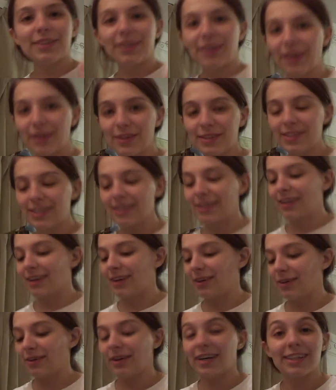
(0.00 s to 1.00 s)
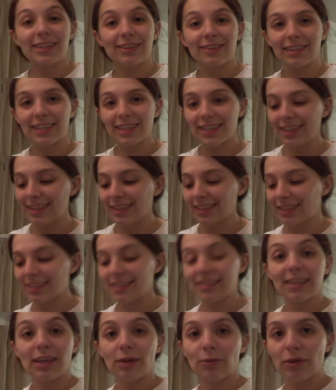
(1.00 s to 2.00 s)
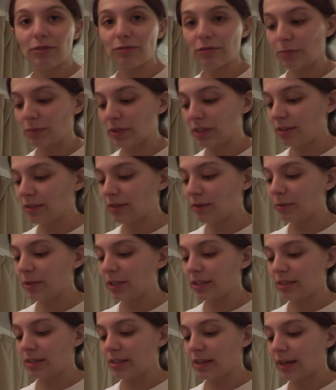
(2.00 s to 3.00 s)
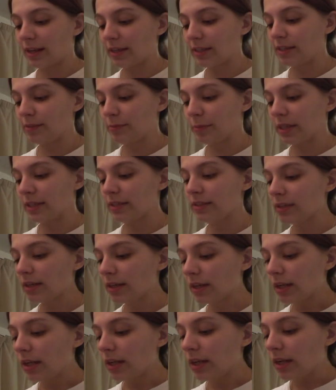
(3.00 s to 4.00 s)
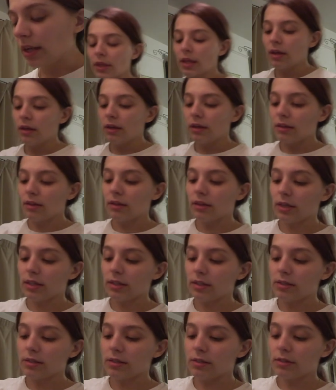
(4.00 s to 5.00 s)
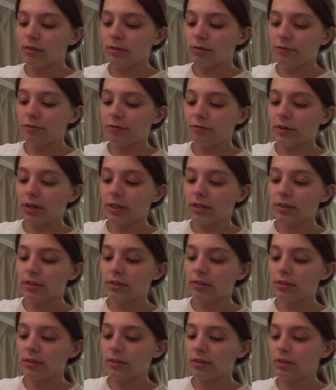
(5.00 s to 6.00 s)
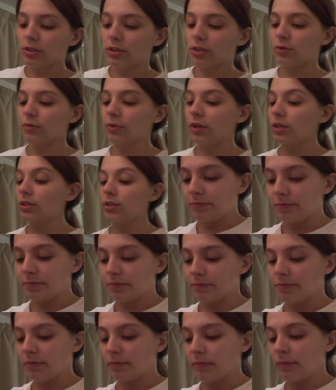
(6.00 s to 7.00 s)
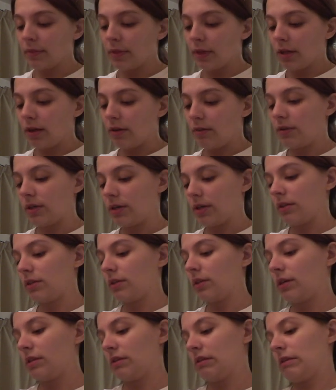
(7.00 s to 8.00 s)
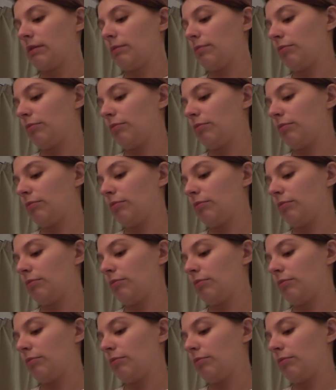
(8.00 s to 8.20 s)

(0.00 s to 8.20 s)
closer now. I don't like this. Get away from me. 2 meters at least, please. This fun situation. Right, there's some